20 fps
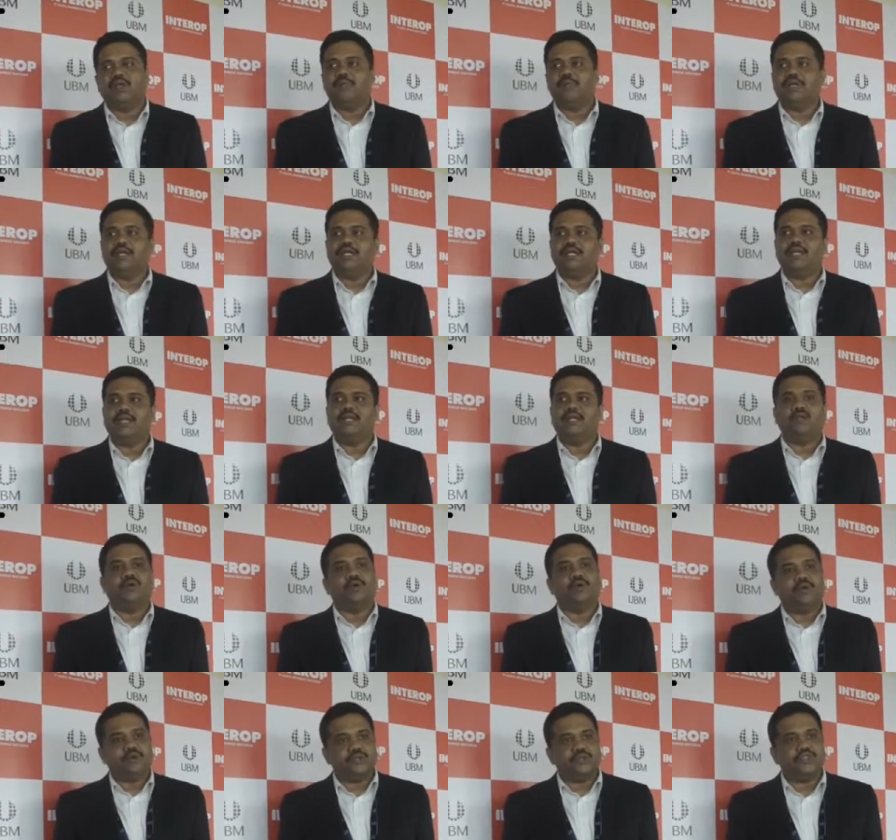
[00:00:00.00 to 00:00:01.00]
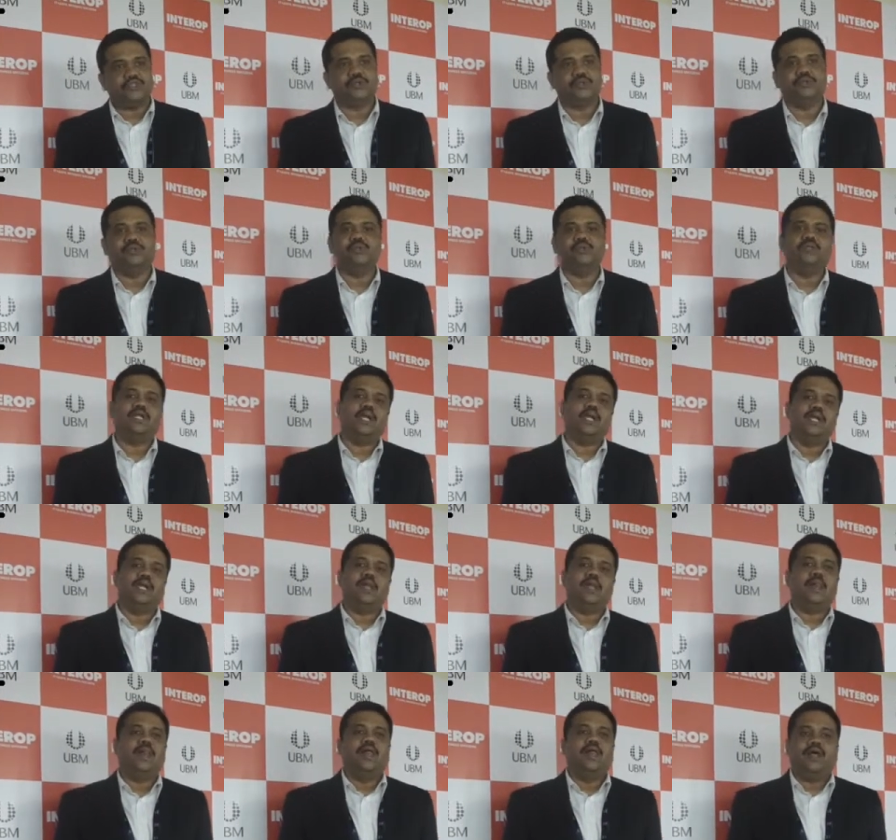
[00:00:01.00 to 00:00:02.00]
But then kudos to
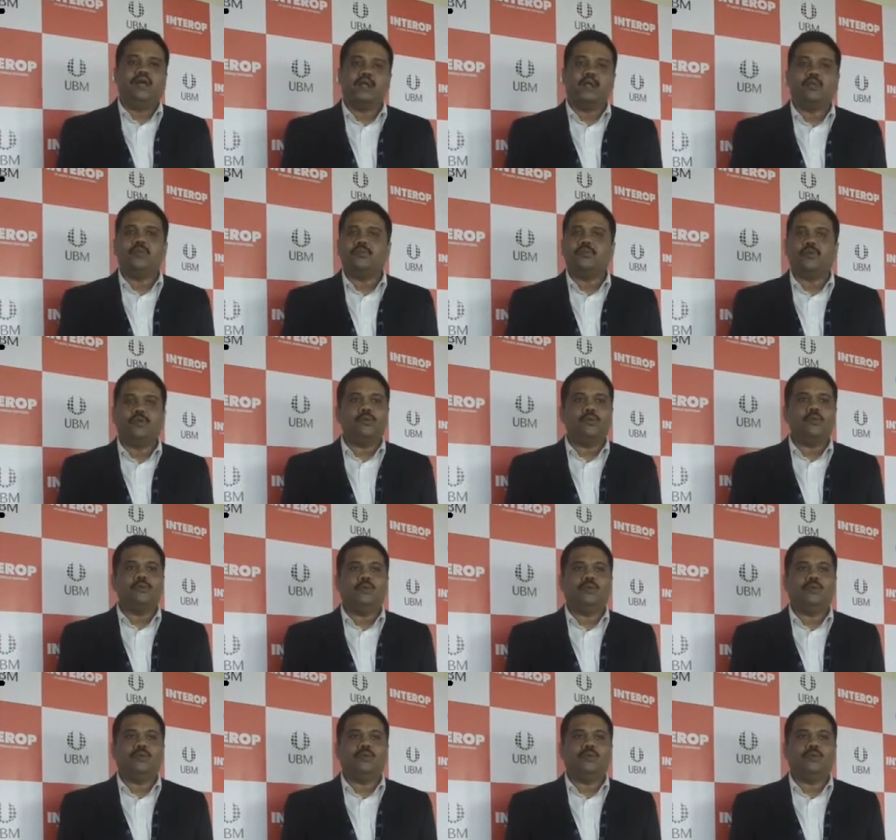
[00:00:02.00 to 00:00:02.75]
the UVM Group